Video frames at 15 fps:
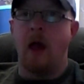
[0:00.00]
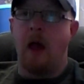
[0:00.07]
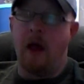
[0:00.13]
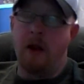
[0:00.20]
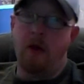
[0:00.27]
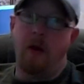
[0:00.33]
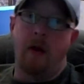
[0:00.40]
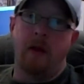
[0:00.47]
I
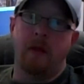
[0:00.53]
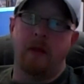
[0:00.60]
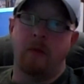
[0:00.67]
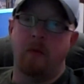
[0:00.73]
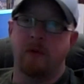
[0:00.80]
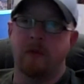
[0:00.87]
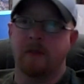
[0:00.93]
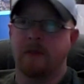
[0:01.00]
do. I think
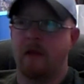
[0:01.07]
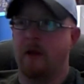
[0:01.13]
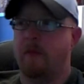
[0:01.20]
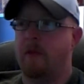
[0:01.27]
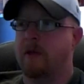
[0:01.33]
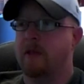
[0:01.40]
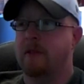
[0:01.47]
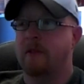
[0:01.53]
we're just going to
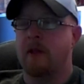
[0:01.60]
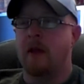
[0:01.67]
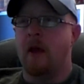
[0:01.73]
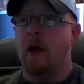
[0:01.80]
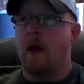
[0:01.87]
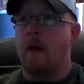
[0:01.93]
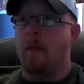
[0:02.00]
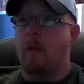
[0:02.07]
be just
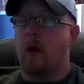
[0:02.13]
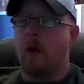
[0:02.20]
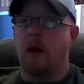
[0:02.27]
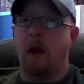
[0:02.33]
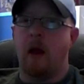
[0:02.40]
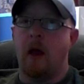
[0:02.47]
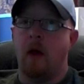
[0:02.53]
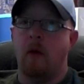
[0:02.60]

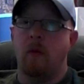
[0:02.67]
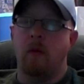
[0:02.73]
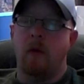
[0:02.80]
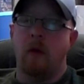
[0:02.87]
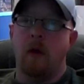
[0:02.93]
marking out.